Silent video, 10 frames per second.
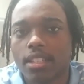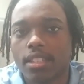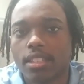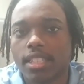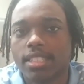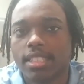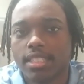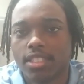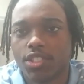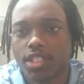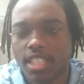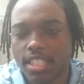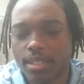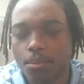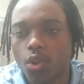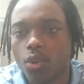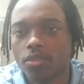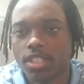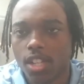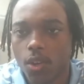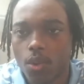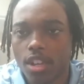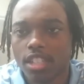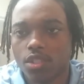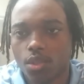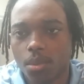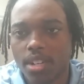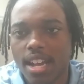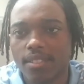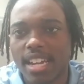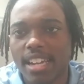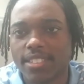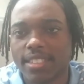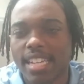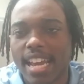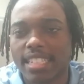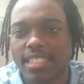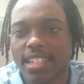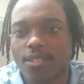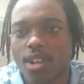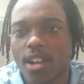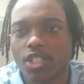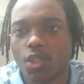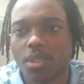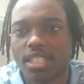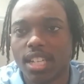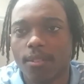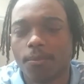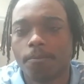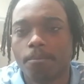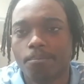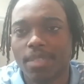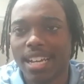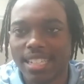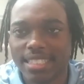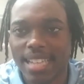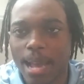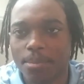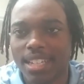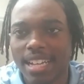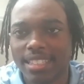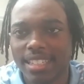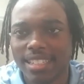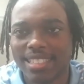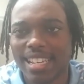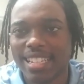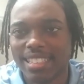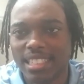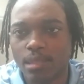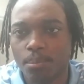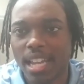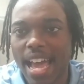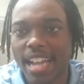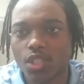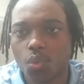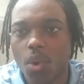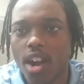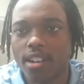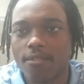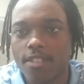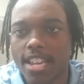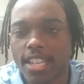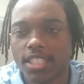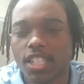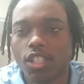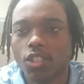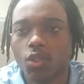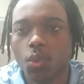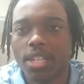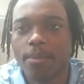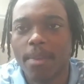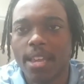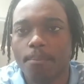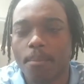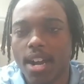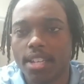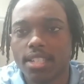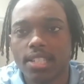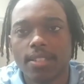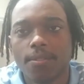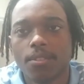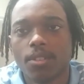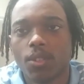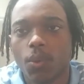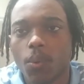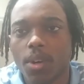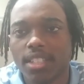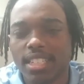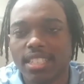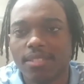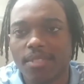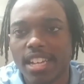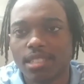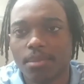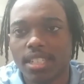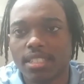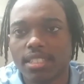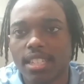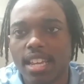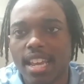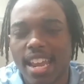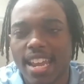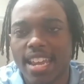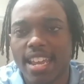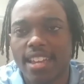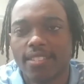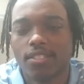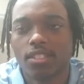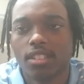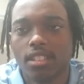this is a strategic move. So you do want to have that extra cash laying around. So when stuff does happen like this, these black swan events, you can make money during these investments and